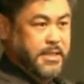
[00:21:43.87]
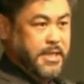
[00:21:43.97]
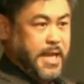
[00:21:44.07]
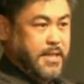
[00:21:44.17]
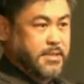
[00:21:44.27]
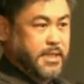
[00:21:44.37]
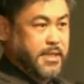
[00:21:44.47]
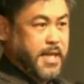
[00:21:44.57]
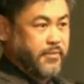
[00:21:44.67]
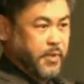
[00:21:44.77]
and in
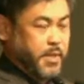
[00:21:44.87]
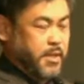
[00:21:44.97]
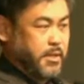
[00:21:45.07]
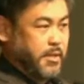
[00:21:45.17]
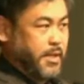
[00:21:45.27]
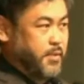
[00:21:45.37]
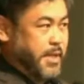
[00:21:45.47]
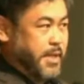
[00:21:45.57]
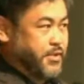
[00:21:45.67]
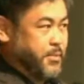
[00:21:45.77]
everywhere that we
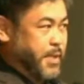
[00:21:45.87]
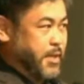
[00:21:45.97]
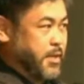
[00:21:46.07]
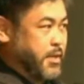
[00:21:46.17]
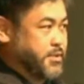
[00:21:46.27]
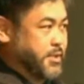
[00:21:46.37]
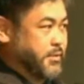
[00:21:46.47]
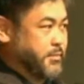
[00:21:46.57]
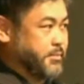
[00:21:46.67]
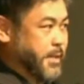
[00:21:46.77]
actually bring culture
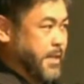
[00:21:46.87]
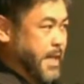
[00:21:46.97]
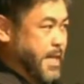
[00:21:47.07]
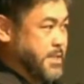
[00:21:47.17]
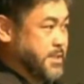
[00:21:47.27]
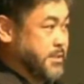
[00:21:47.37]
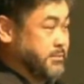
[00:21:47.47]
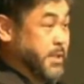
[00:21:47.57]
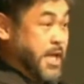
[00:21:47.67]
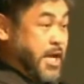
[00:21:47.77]
and
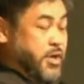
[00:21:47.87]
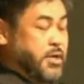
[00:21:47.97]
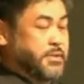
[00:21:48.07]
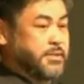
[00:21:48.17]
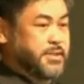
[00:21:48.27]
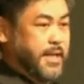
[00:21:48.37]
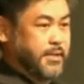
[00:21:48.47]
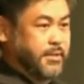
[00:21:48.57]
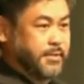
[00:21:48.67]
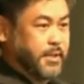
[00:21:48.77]
art
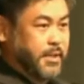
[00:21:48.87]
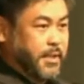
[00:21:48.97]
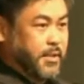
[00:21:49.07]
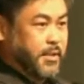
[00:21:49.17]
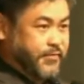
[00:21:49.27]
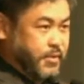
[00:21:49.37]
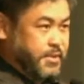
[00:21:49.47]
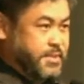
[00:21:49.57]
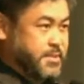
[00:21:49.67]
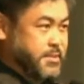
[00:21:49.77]
together, which of
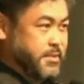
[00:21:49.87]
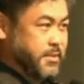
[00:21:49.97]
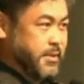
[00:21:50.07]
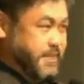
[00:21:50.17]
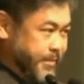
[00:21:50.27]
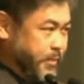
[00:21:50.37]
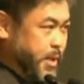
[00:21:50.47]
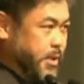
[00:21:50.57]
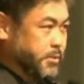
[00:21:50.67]
course is everywhere.